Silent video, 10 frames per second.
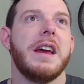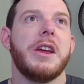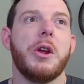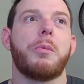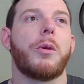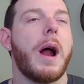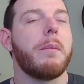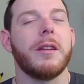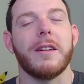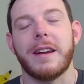you're
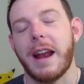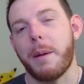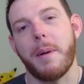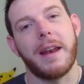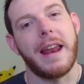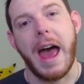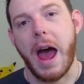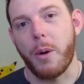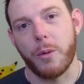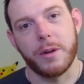probably looking at about an
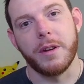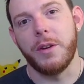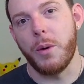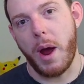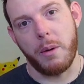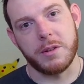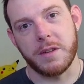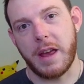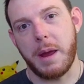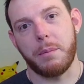hour to 2 hours of
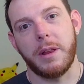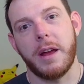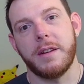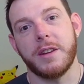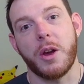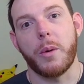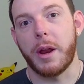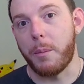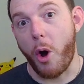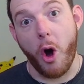gameplay to go get
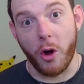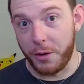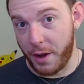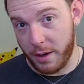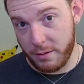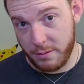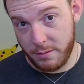them all done.